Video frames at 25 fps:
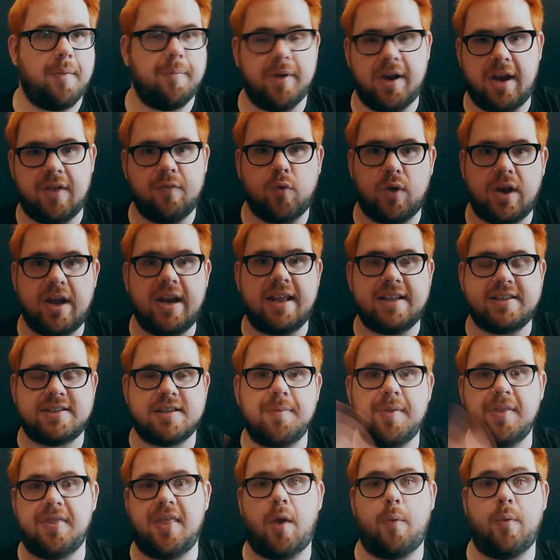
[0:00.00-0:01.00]
but if we're eating
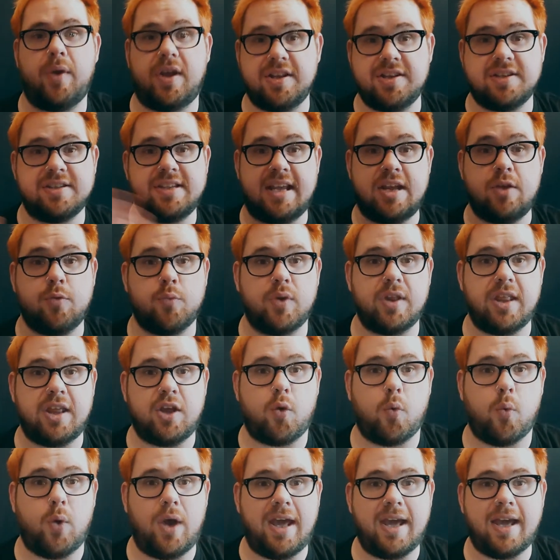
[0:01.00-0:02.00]
something that we can just eat really
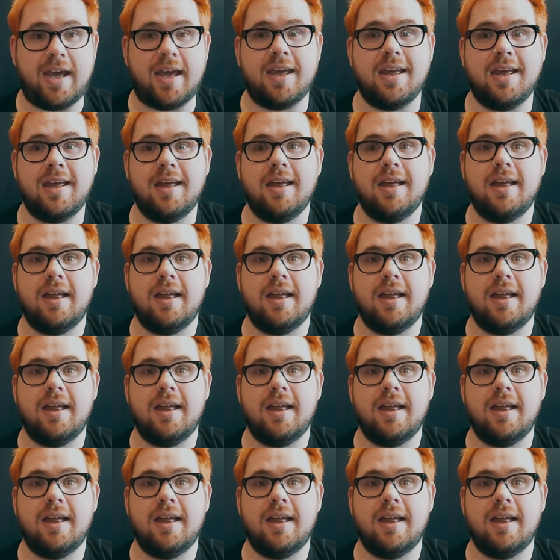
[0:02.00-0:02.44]
quick,